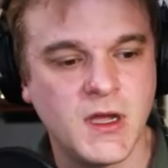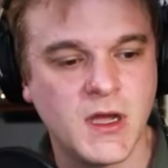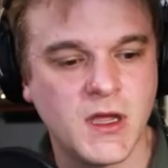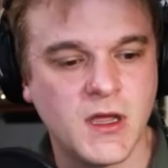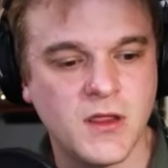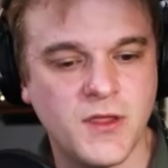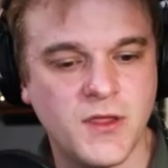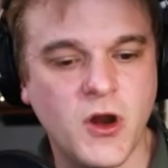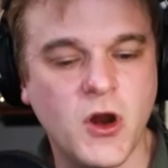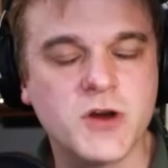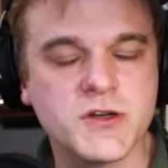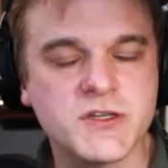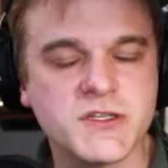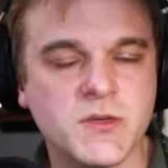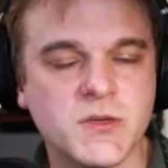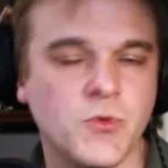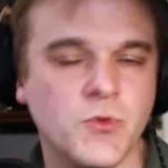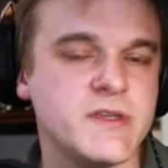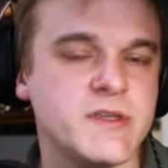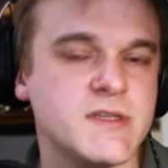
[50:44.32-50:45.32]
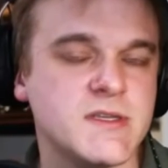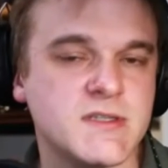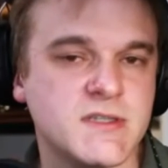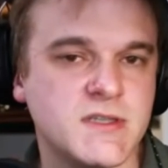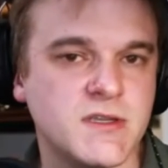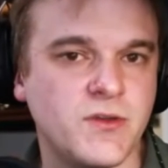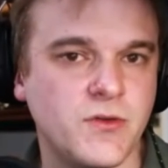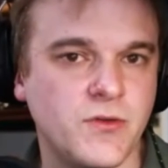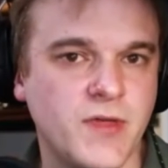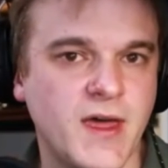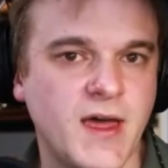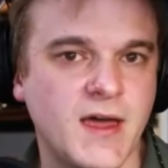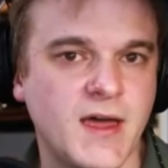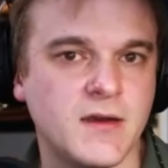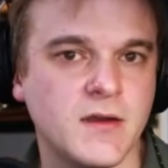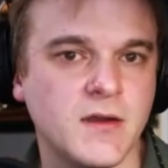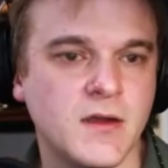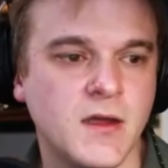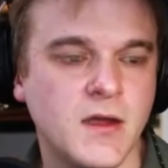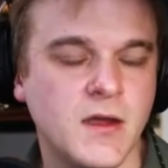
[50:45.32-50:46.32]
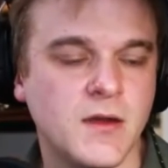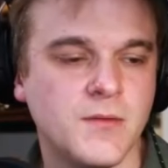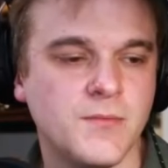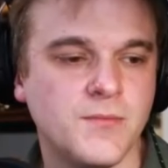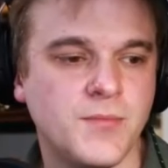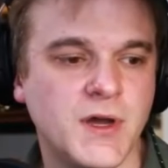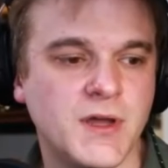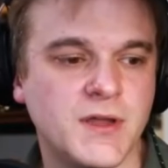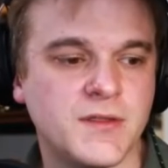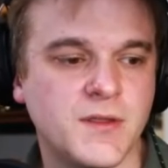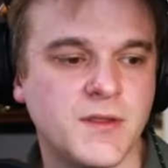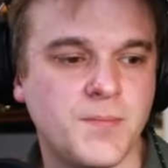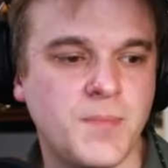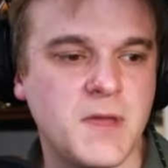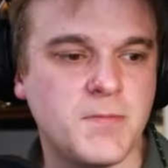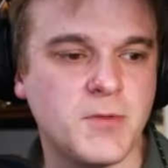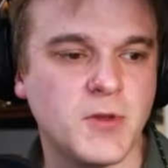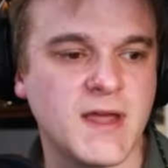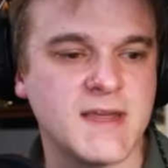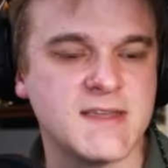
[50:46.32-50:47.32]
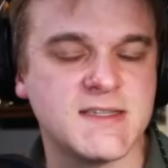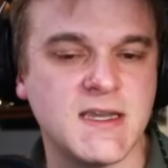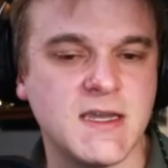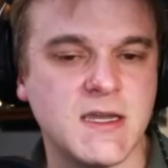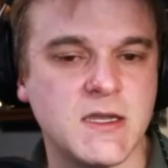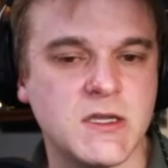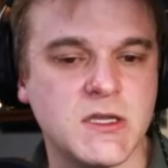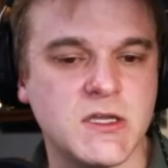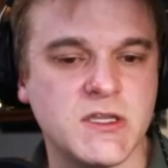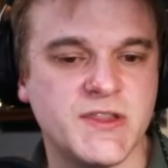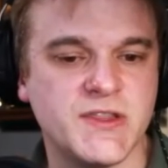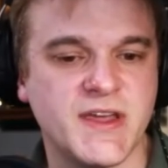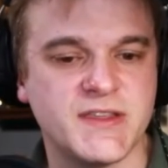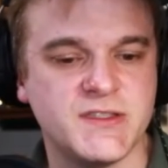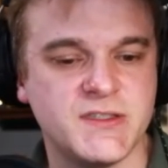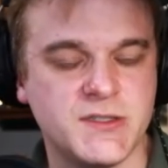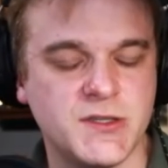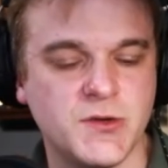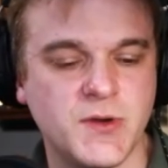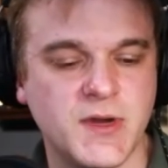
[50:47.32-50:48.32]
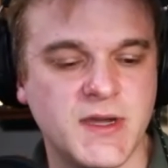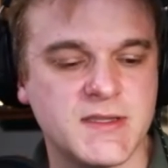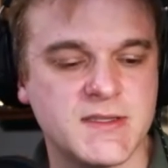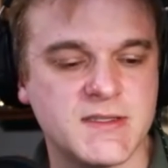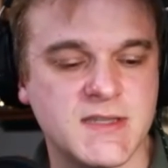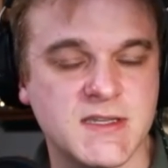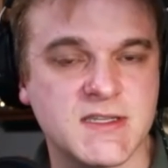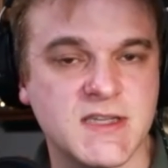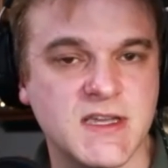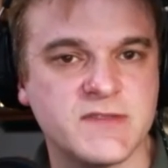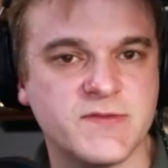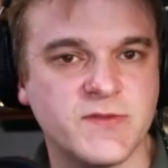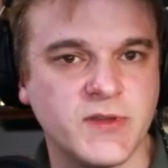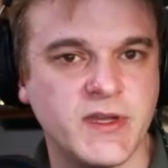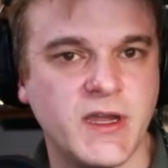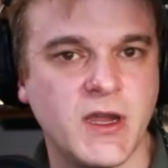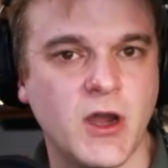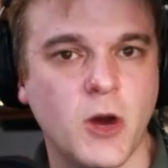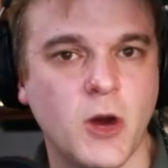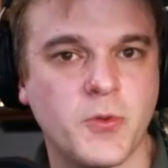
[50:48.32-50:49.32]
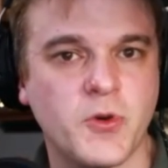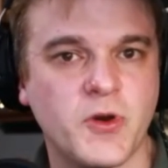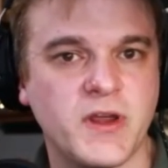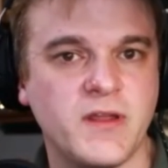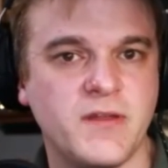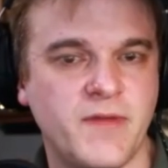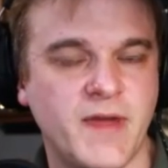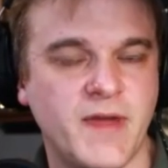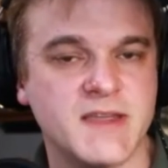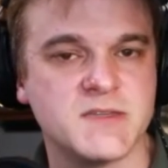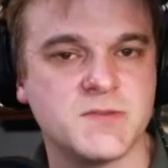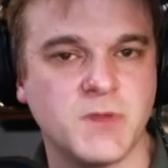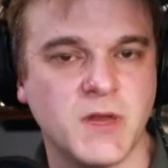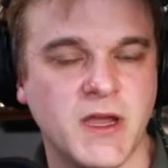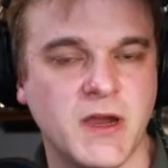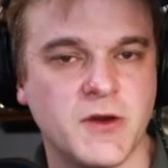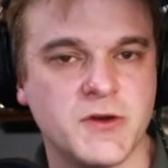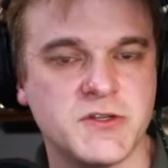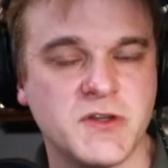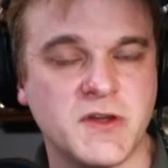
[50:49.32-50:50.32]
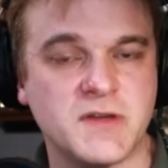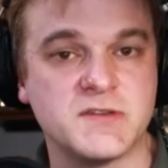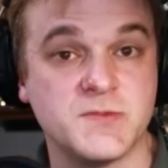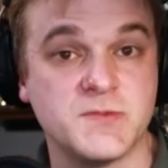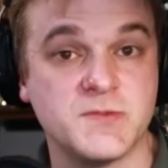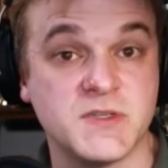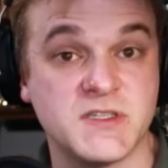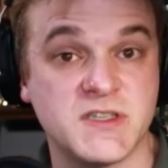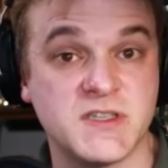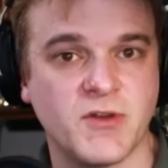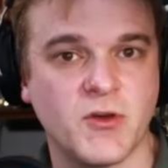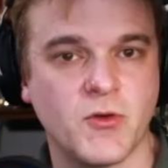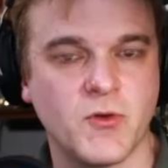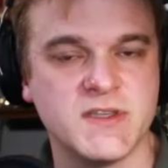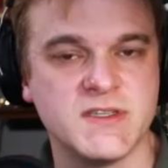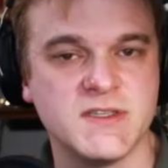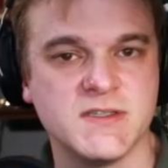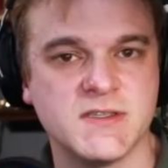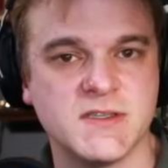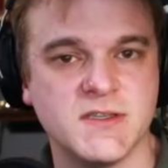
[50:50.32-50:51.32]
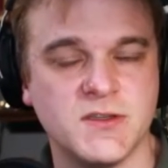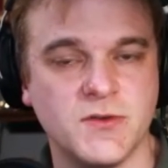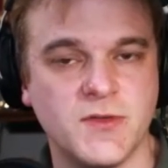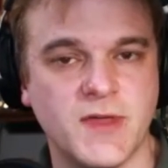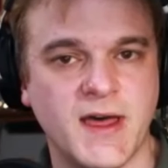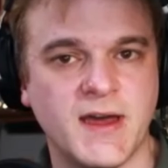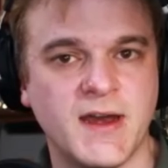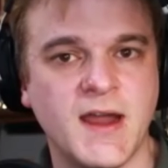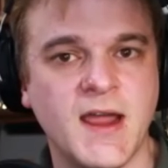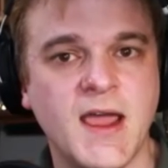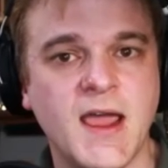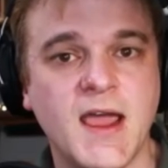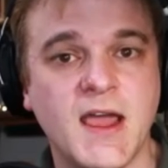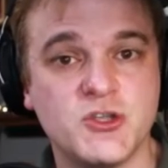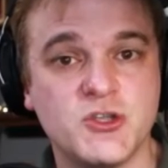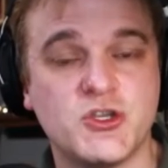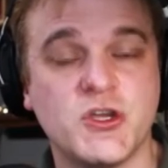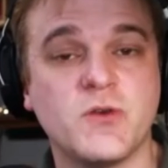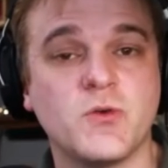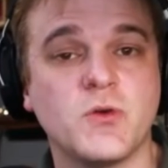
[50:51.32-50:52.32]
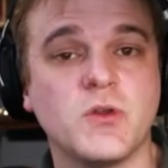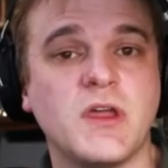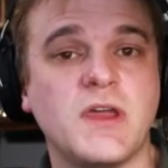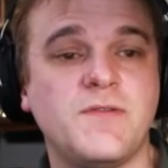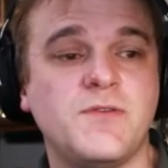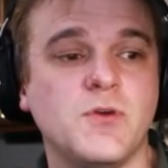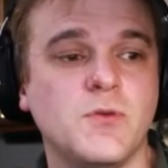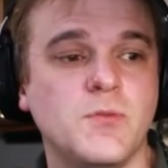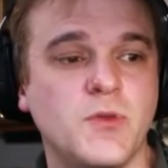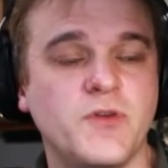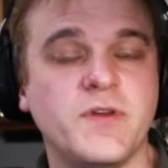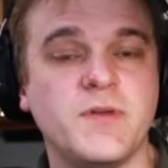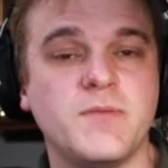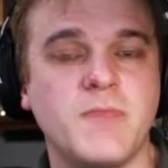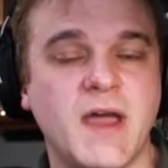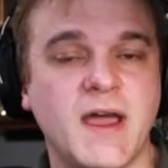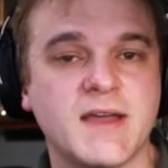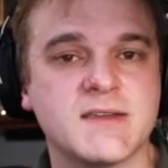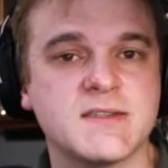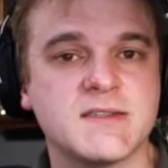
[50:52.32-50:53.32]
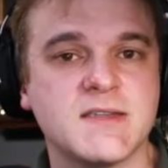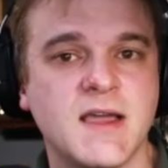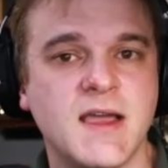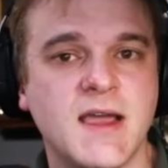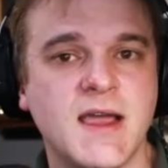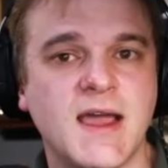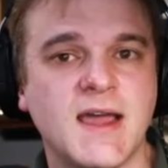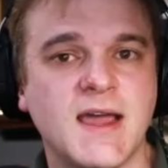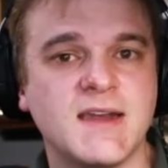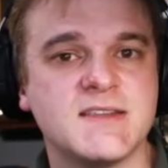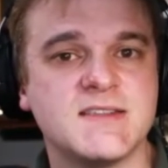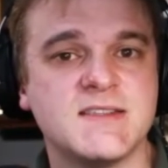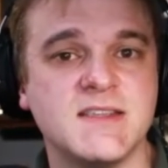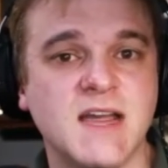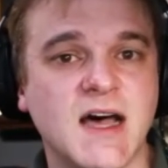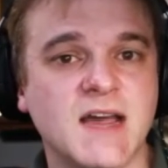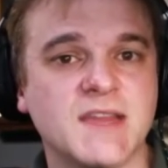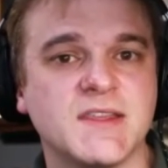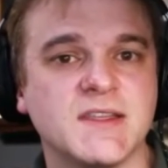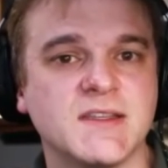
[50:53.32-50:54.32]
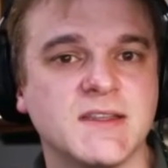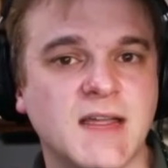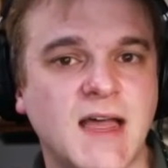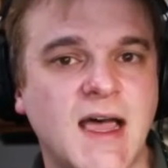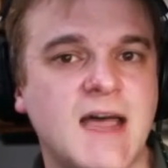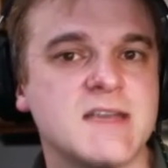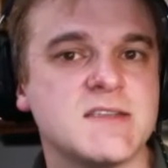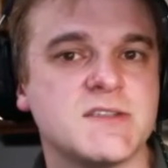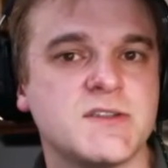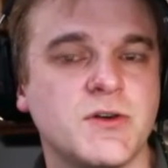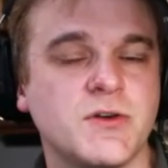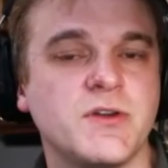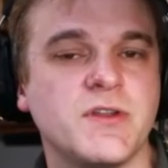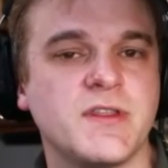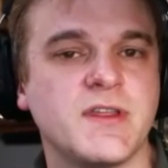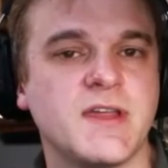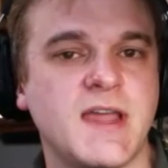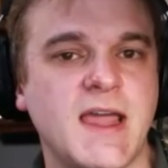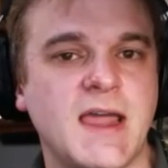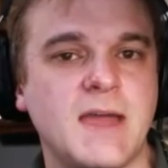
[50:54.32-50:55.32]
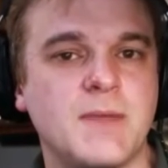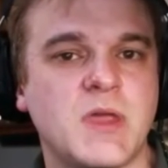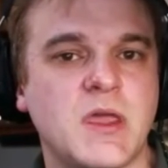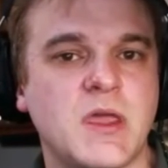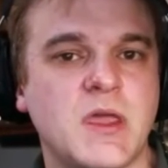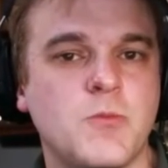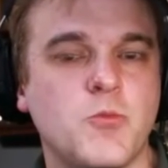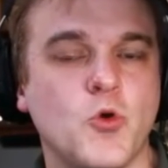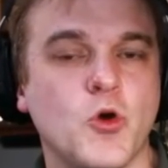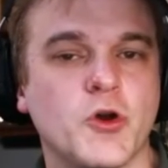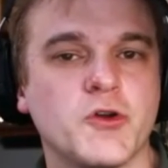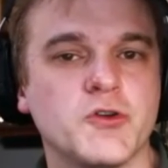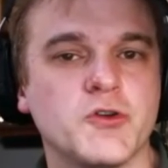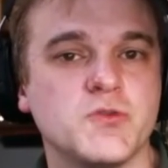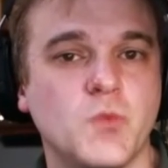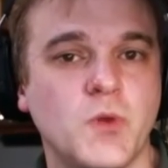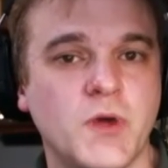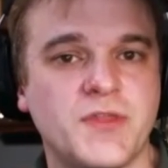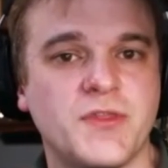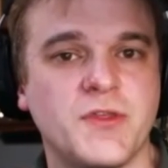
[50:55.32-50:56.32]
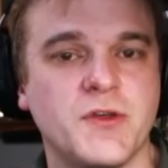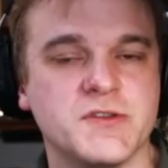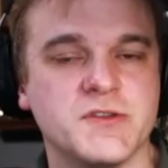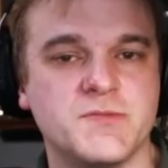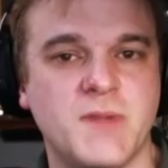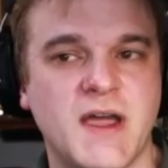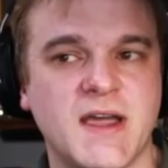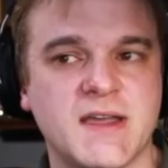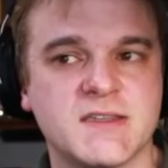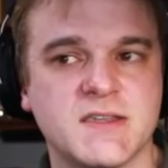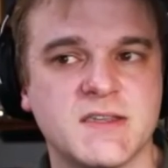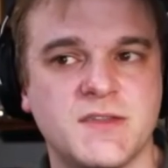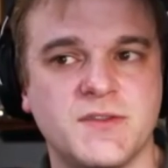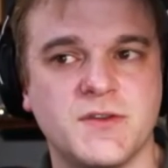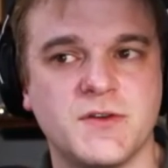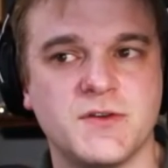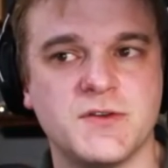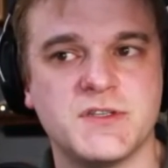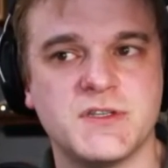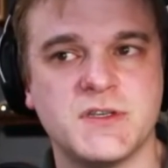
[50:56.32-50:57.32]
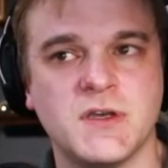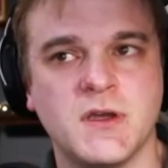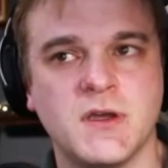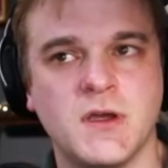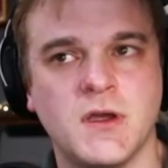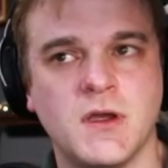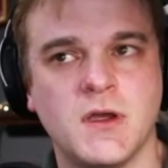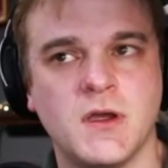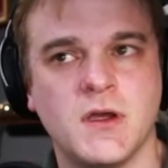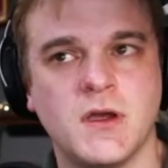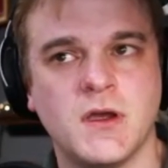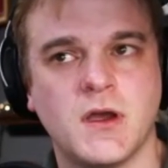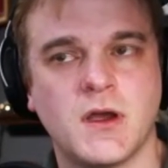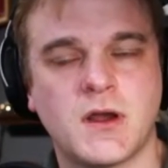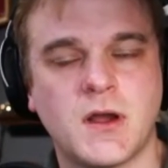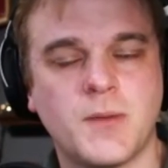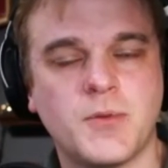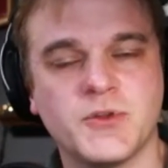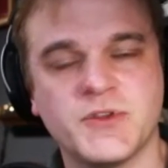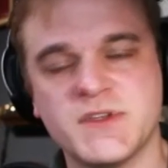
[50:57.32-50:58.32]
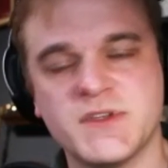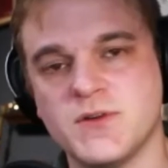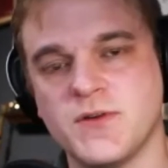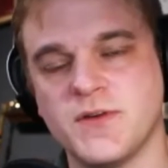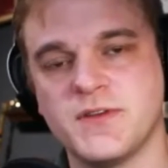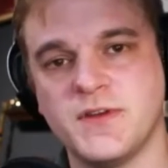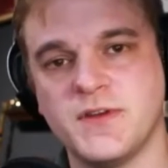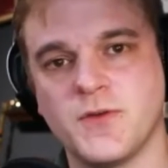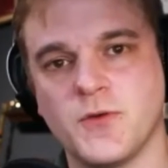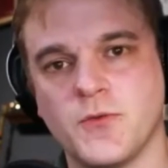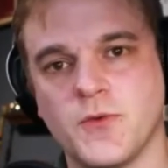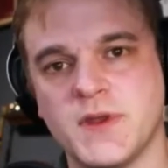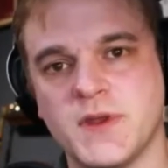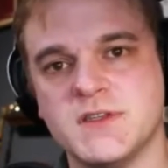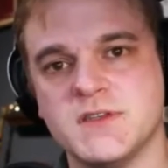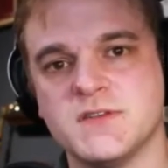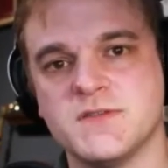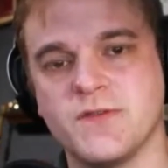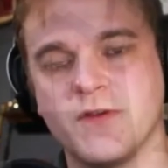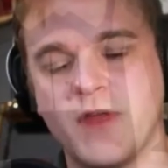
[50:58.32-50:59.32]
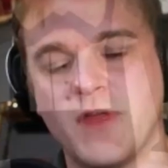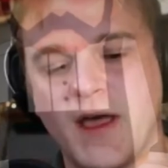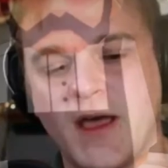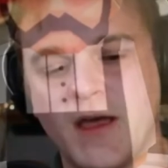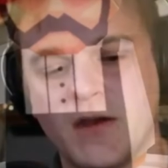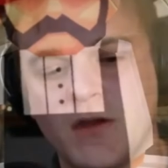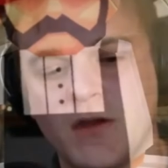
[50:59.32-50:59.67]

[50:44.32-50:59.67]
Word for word: There are some reasons to do that, but the people I see that do it successfully are pretty advanced players who have specific reasons to do that. In general, if you're moving mechs and it's not the last turn of the game, keep workers with those mechs. And there's a couple different reasons for that.